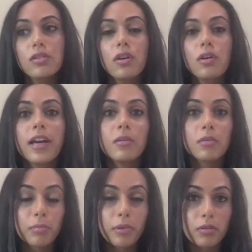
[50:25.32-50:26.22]
So,
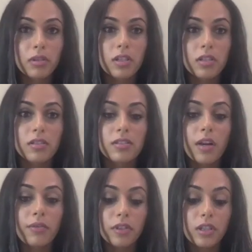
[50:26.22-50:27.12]
animal protein is
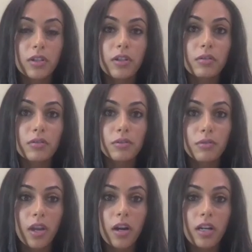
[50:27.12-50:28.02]
definitely your go
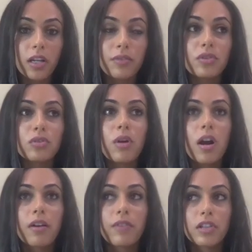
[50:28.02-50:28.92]
to there. If you
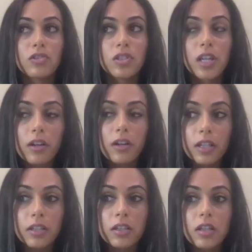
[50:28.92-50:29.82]
are
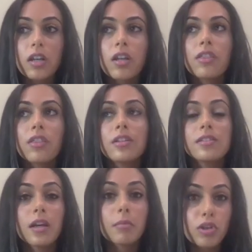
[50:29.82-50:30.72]
vegetarian,
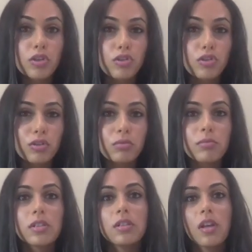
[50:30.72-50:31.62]
things like
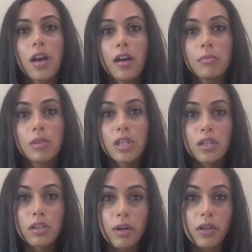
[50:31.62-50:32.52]
mushrooms, um,
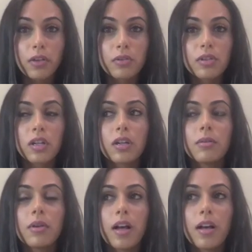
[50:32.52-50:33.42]
quinoa, those
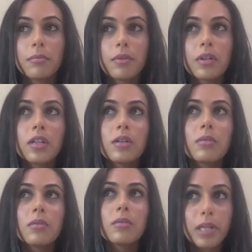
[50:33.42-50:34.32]
are um,
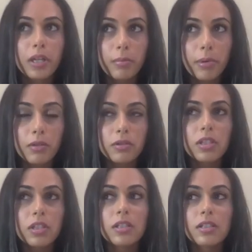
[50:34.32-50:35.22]
bigger
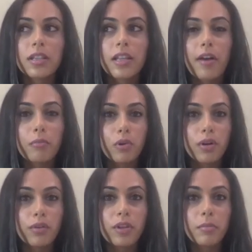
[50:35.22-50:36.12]
proteins, like they have more
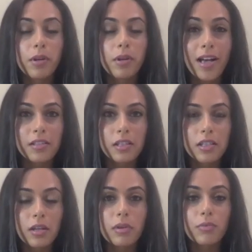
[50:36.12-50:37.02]
of the amino
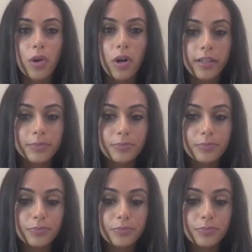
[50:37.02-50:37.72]
acids that we want.